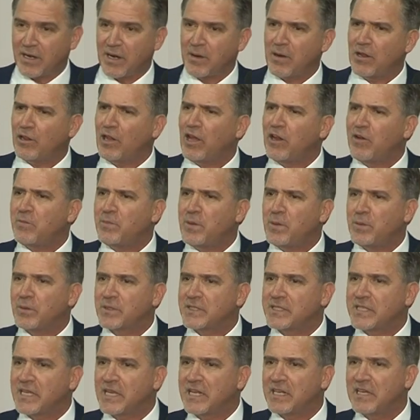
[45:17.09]
And a lot of people
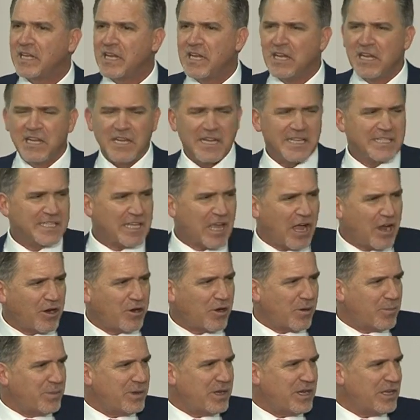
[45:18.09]
said, Yitzhak
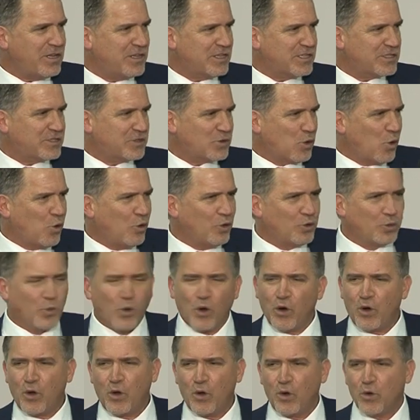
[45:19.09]
Rabin, this old
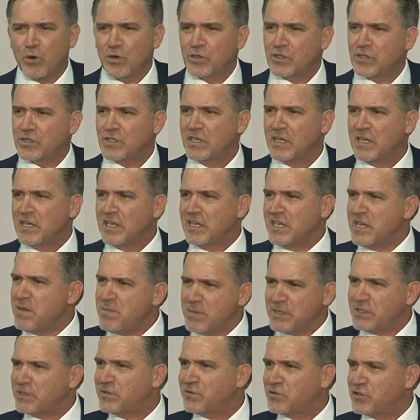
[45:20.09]
war horse, he
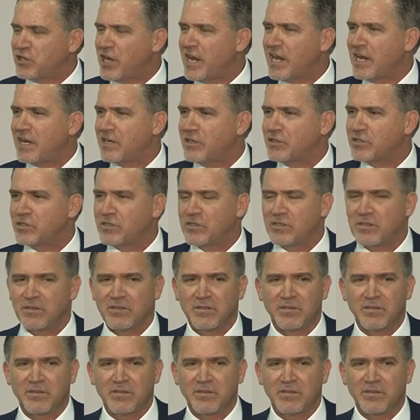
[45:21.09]
must have changed.